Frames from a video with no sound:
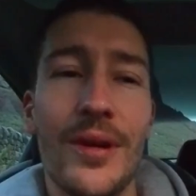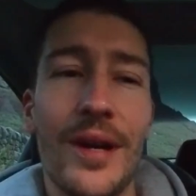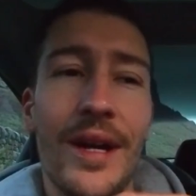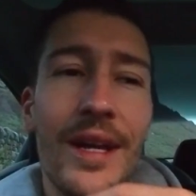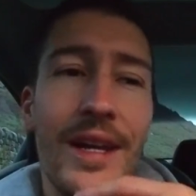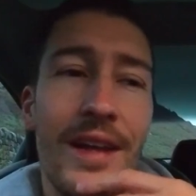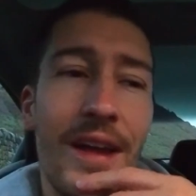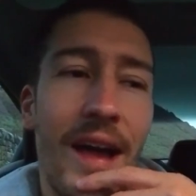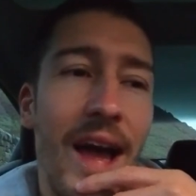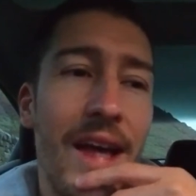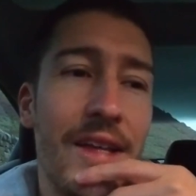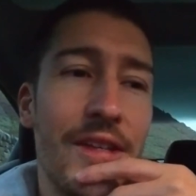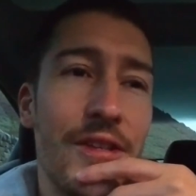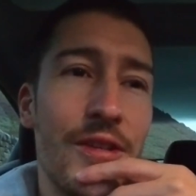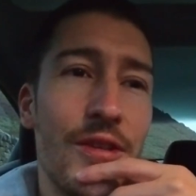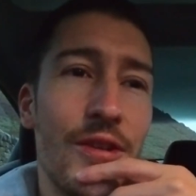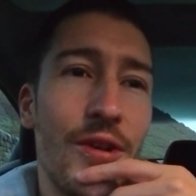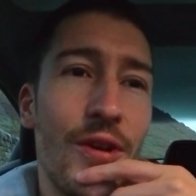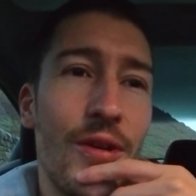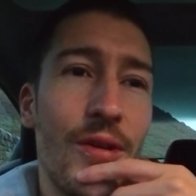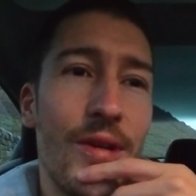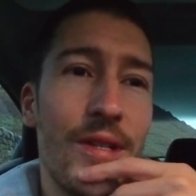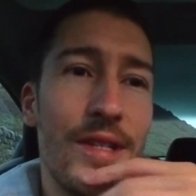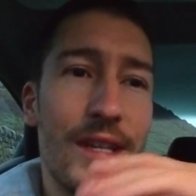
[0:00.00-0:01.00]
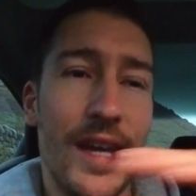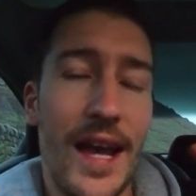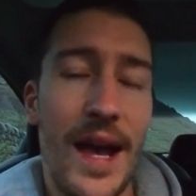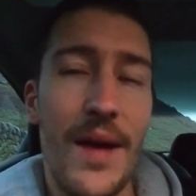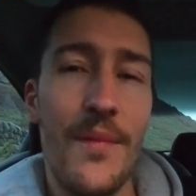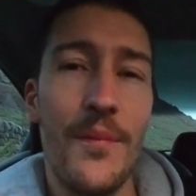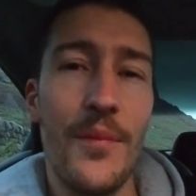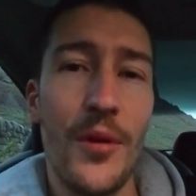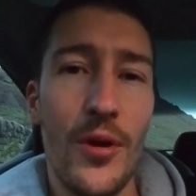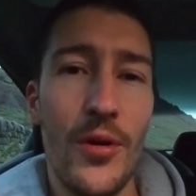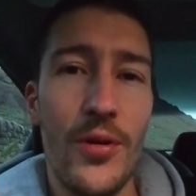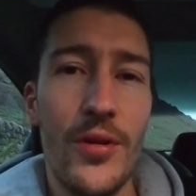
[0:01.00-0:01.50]
And like, as you go into
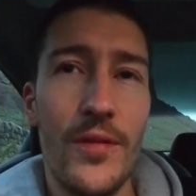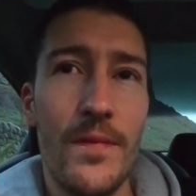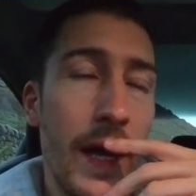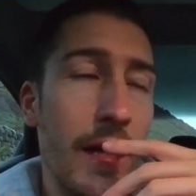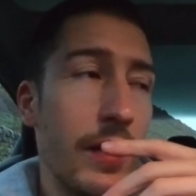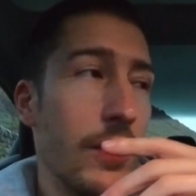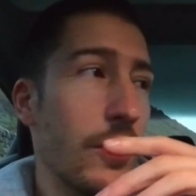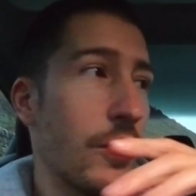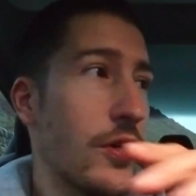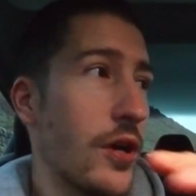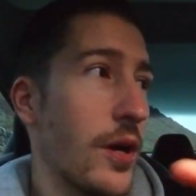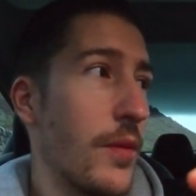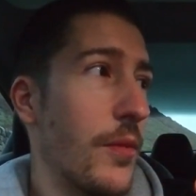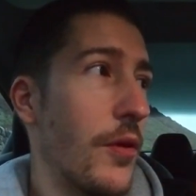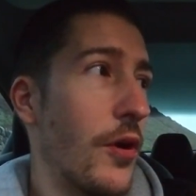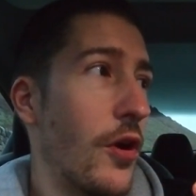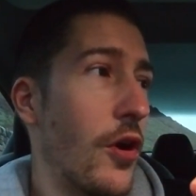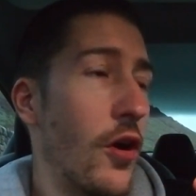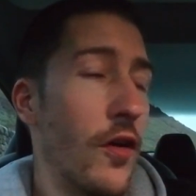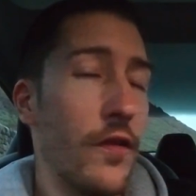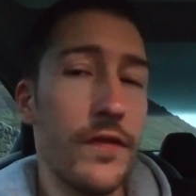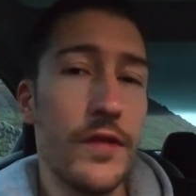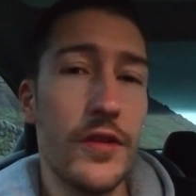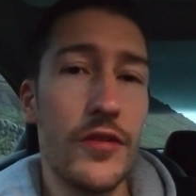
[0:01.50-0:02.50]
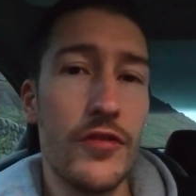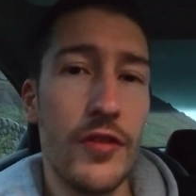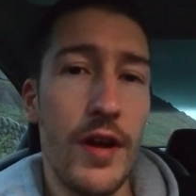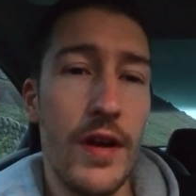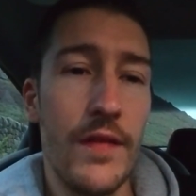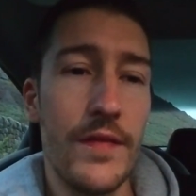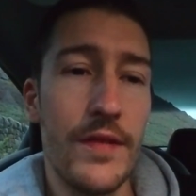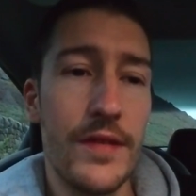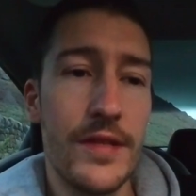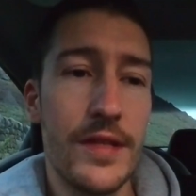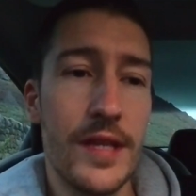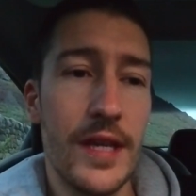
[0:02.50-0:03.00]
camp mode and you come off the
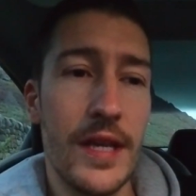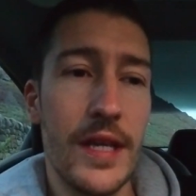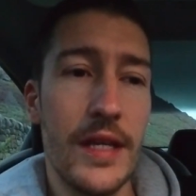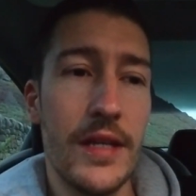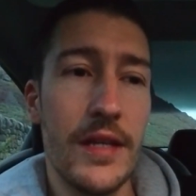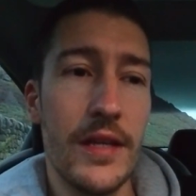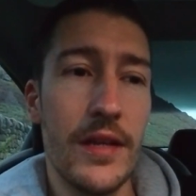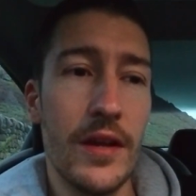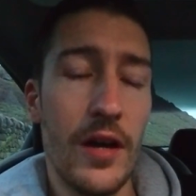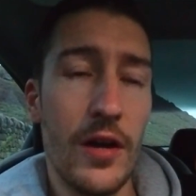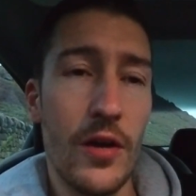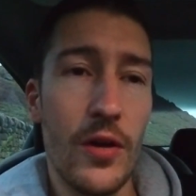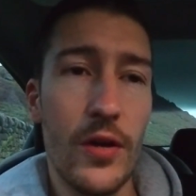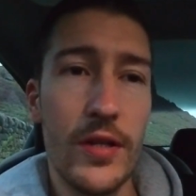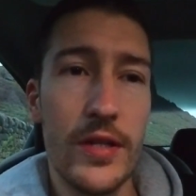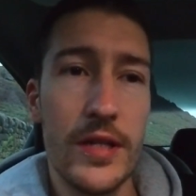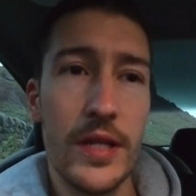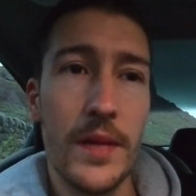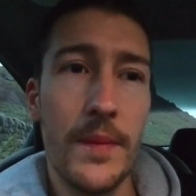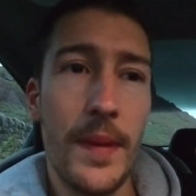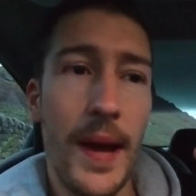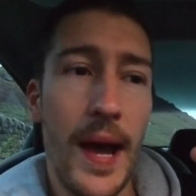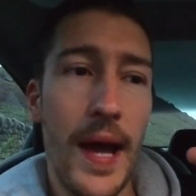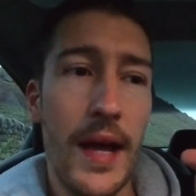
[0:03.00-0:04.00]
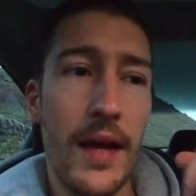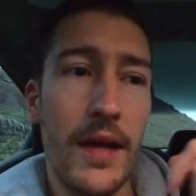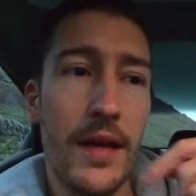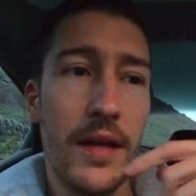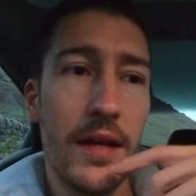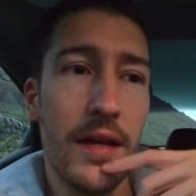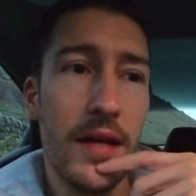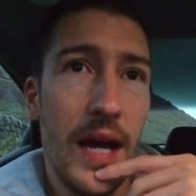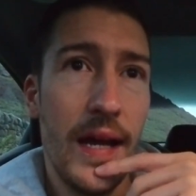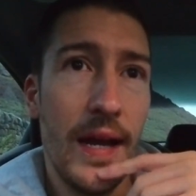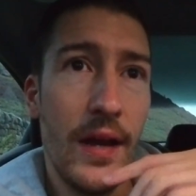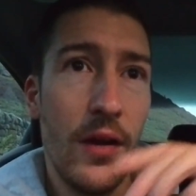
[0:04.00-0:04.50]
driver's seat, I got into the back,
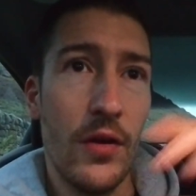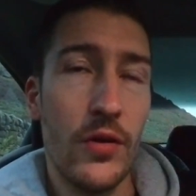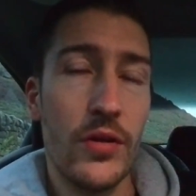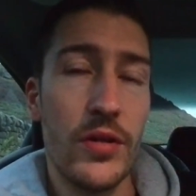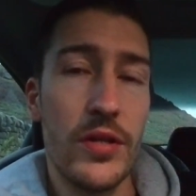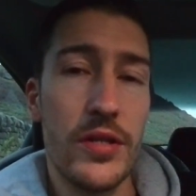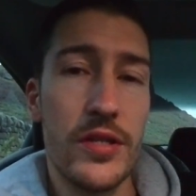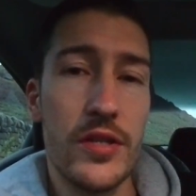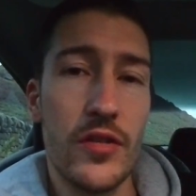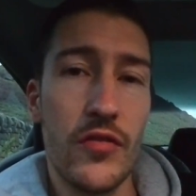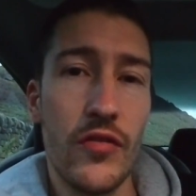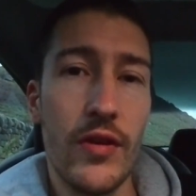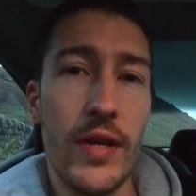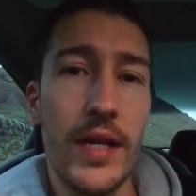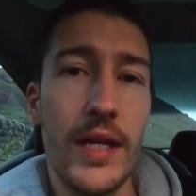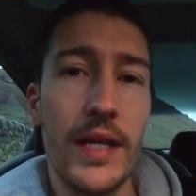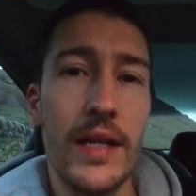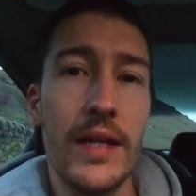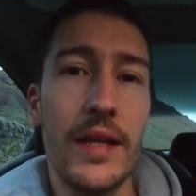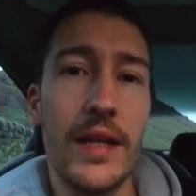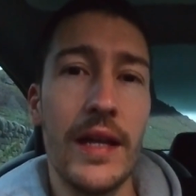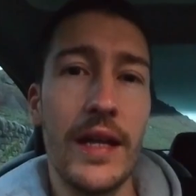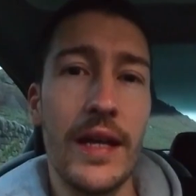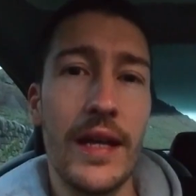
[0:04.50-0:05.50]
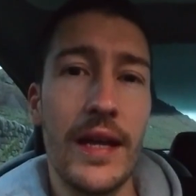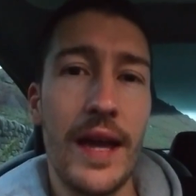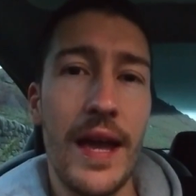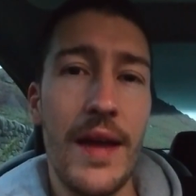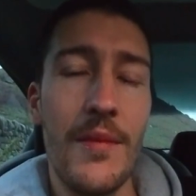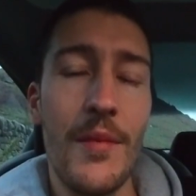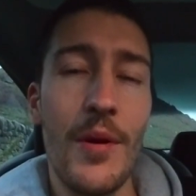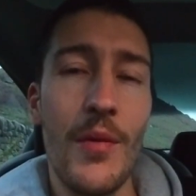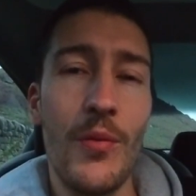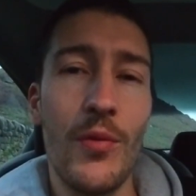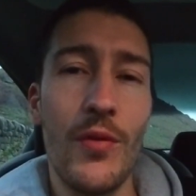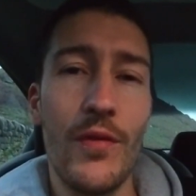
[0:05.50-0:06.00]
and then on the screen, it
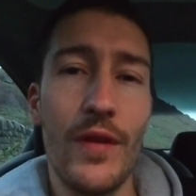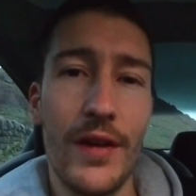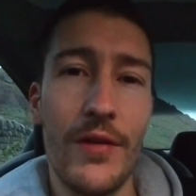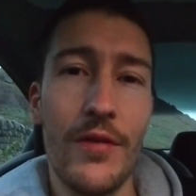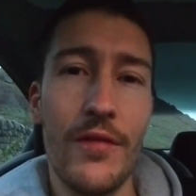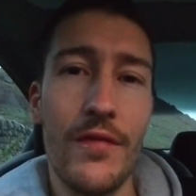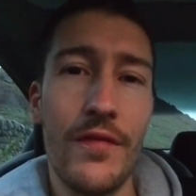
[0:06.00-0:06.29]
came up with a little